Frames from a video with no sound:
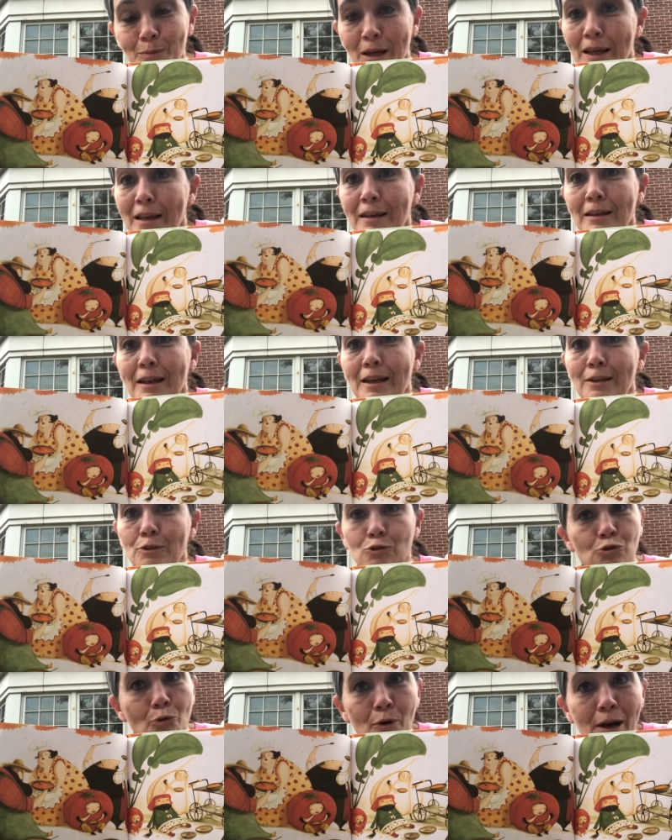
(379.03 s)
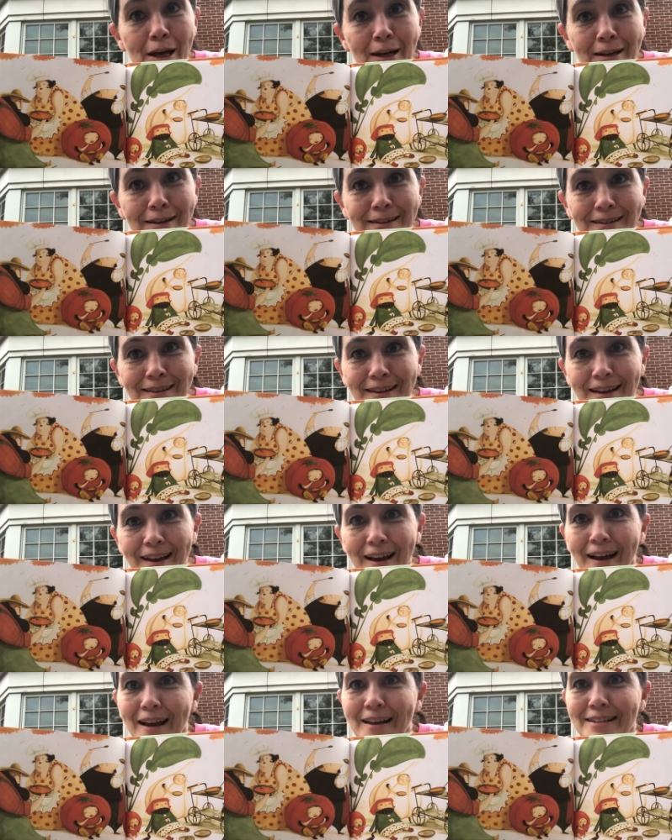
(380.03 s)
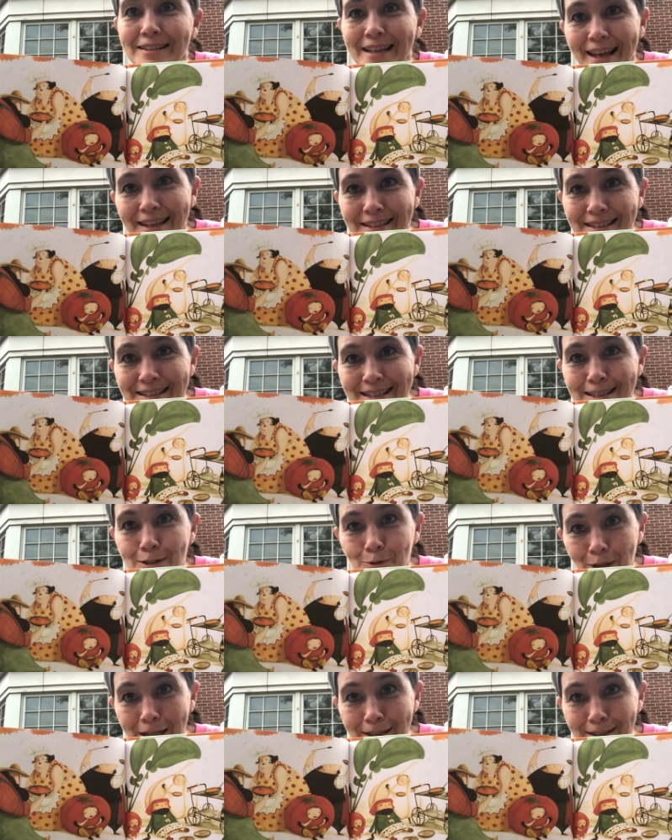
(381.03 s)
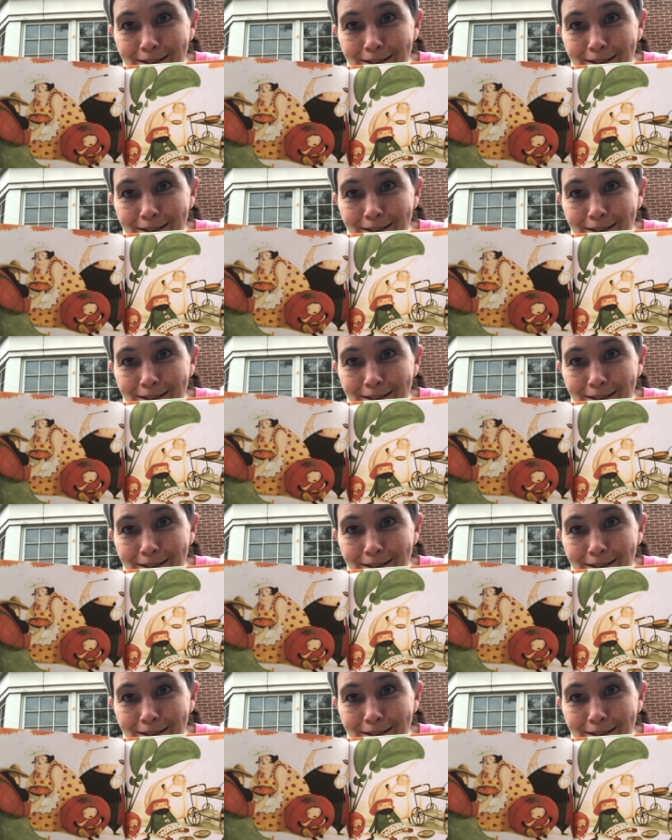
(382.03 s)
and enjoyed a tasty treat.